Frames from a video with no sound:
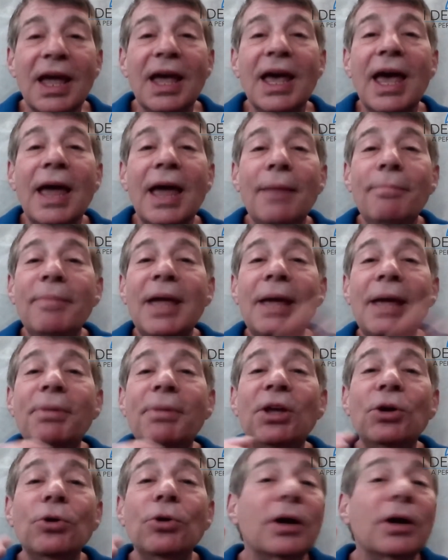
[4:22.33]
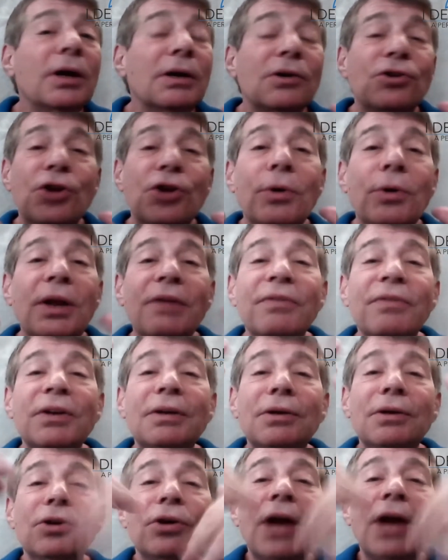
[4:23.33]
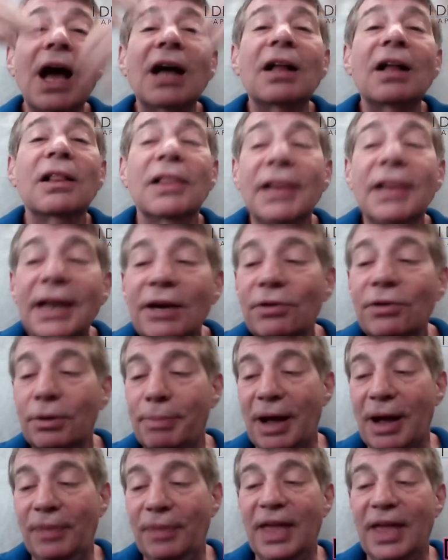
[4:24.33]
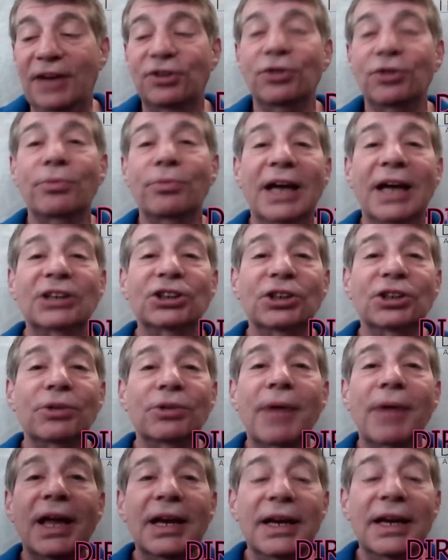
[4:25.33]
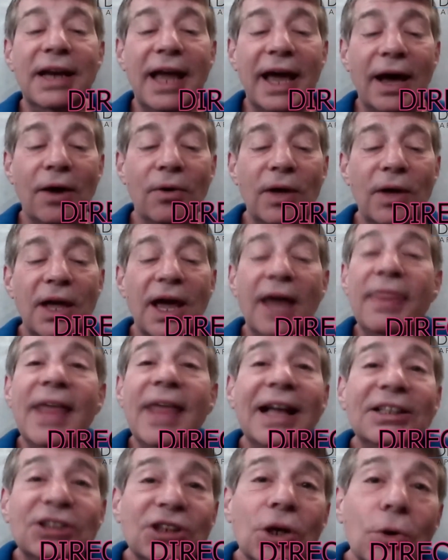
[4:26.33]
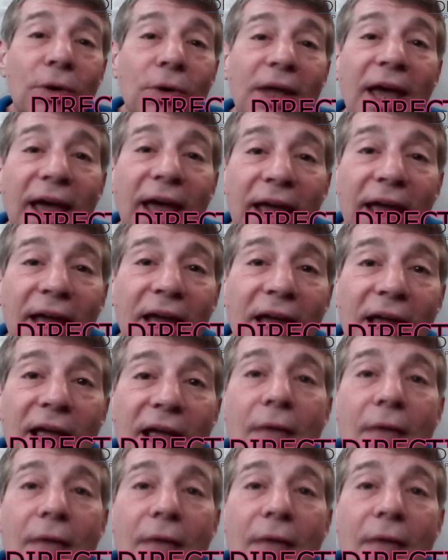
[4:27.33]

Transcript: And maybe you're not clear about that direction right now, and that's okay.